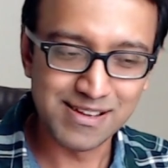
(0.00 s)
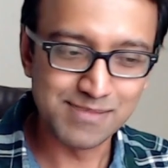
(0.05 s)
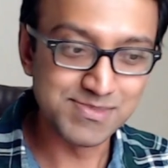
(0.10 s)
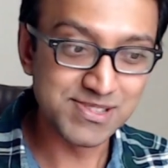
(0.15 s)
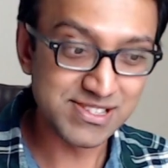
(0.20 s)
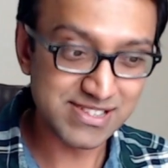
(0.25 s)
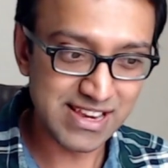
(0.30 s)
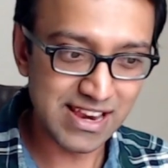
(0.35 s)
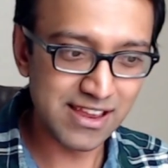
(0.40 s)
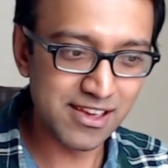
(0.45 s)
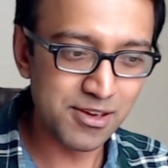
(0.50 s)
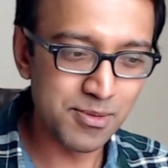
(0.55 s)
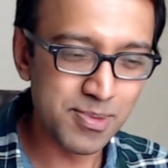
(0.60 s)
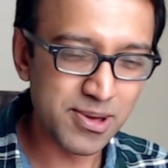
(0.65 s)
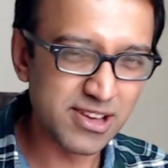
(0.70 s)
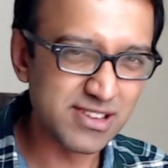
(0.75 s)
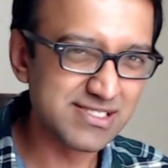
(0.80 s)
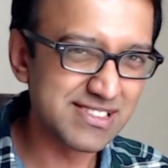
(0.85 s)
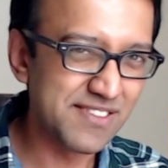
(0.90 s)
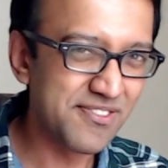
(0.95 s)
I'm just telling you
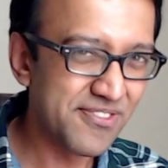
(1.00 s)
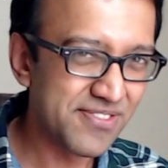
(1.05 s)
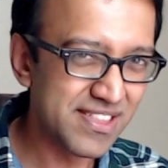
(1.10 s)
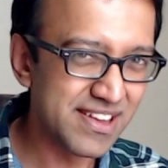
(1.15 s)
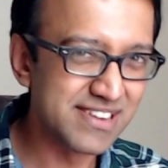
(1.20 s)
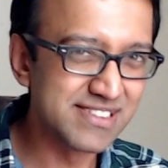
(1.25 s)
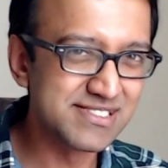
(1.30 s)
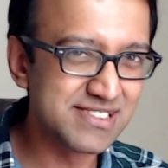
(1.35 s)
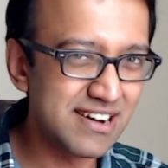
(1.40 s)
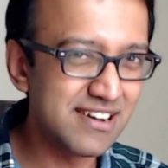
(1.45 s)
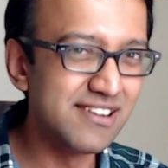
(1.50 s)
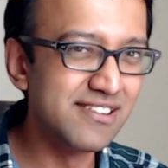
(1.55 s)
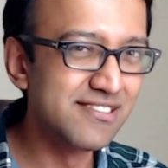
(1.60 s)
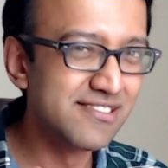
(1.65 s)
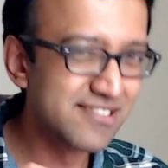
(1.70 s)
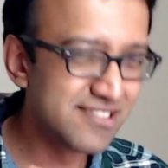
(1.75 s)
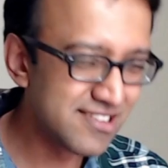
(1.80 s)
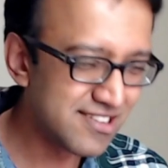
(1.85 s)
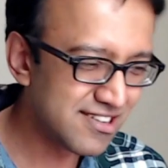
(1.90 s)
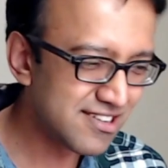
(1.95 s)
because if there is a
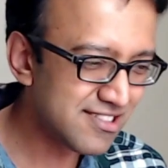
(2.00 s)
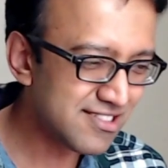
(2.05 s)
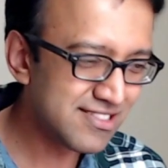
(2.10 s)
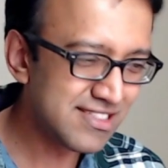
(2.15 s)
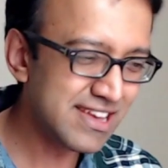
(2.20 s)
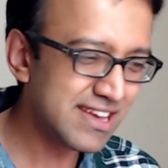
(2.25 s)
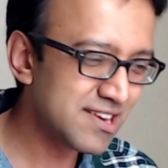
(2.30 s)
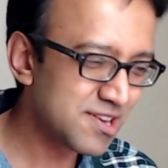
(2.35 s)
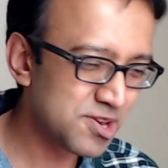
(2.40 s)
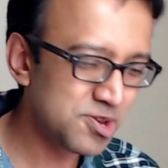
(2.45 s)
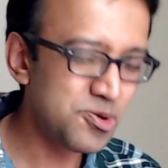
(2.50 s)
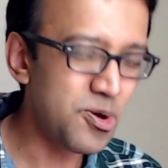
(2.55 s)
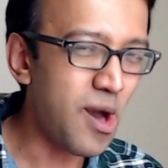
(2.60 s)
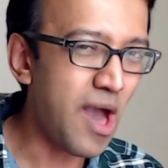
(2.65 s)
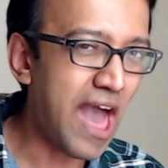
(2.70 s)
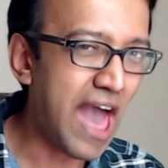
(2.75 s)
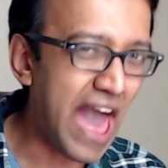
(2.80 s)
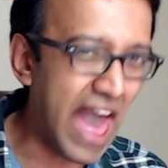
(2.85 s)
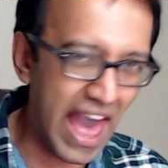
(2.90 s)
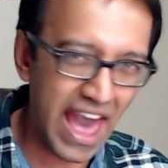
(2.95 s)
real need and you
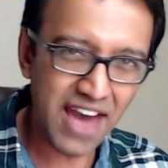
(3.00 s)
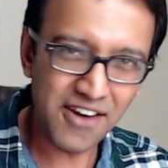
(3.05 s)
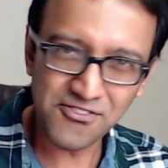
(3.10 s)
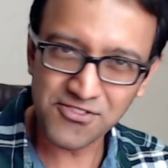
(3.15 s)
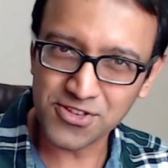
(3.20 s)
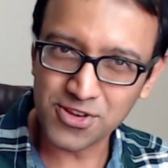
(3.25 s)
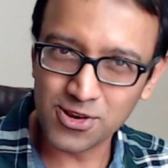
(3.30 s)
have